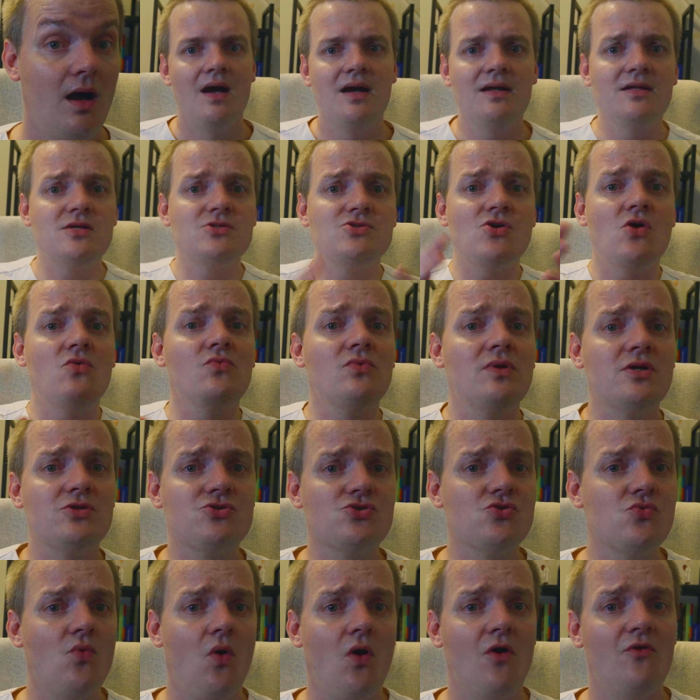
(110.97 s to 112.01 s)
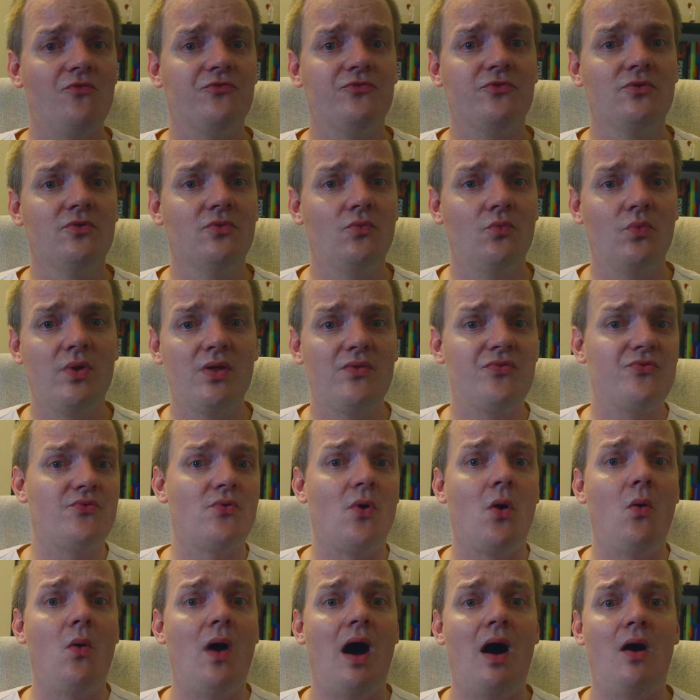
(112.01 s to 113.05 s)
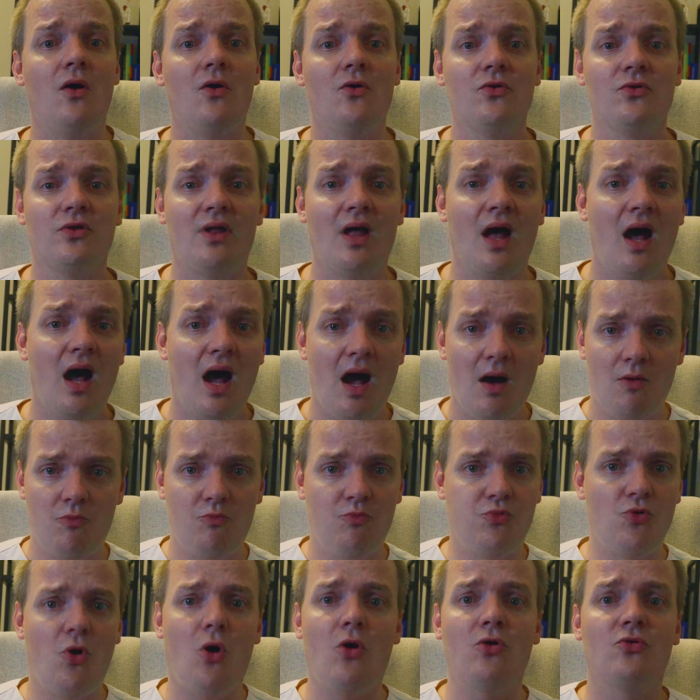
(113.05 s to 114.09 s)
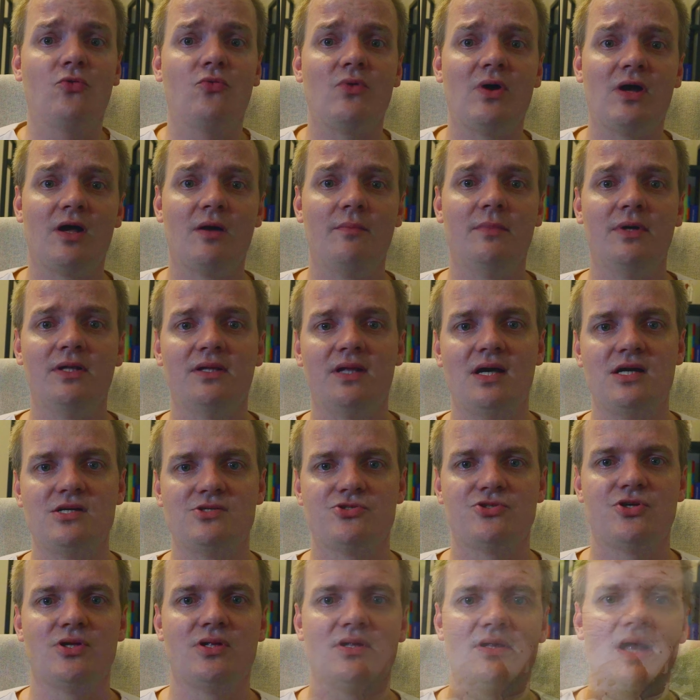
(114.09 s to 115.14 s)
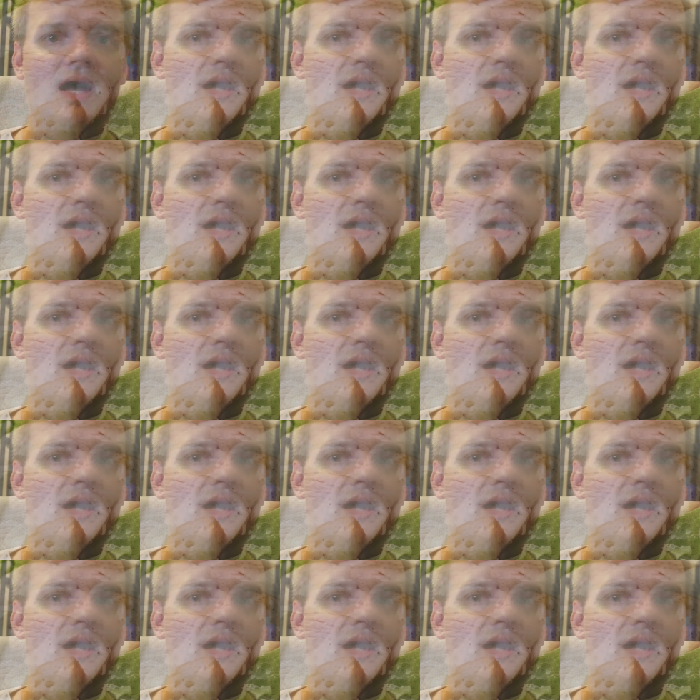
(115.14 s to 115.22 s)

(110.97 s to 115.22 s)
It is only too often we throw out broad recommendations